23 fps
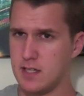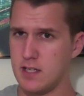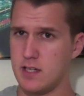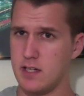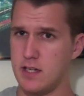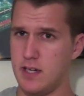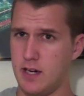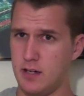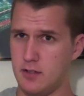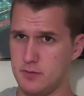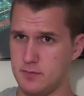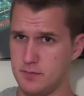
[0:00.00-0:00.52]

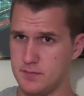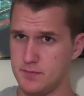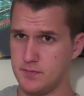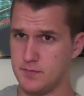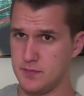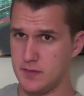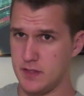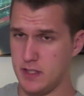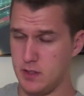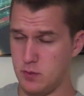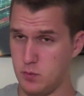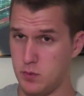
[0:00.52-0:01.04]
Now,
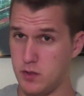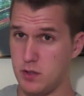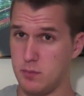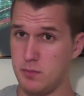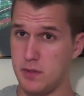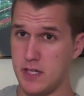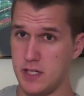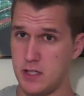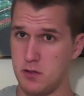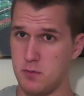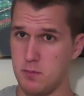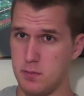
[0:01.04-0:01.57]
it will
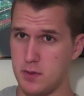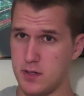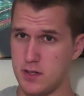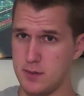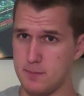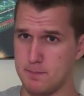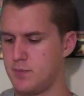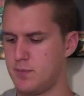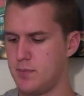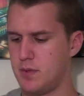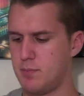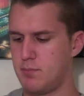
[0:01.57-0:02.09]
make you
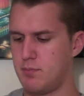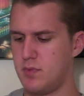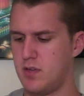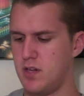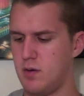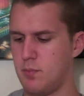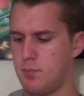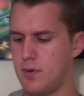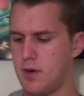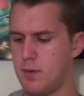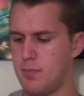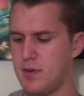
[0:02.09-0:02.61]
burp, but, you
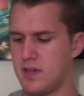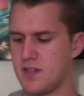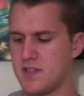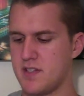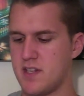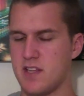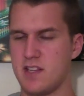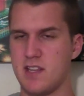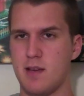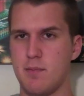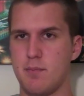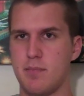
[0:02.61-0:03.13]
know, burping's
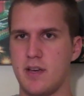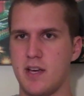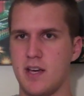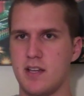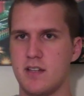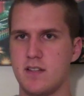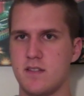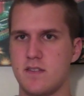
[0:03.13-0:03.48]
not that bad.